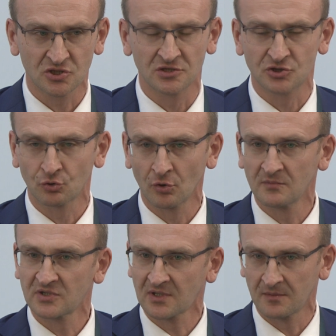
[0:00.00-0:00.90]
I think
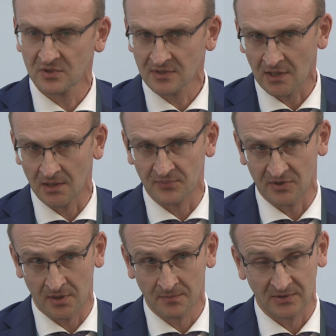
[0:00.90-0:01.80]
is still going to
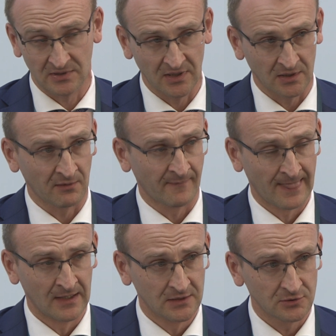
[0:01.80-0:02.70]
cost less than the
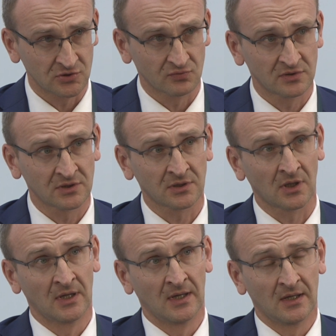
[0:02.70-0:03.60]
cost
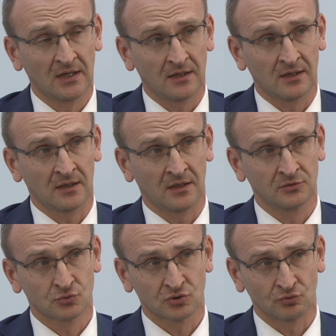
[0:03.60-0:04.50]
of the equity.
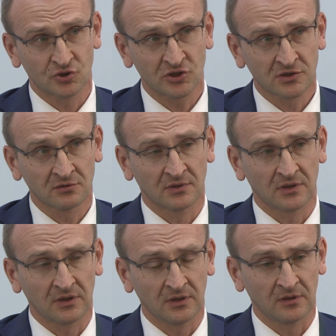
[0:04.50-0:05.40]

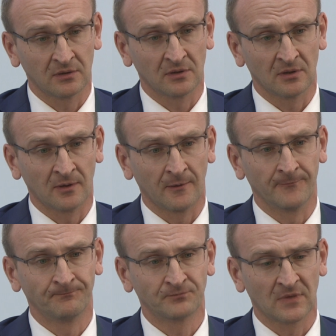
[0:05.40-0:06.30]
So this must be
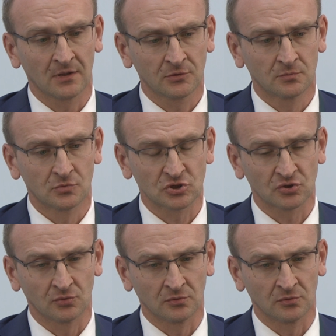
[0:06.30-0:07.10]
taken into account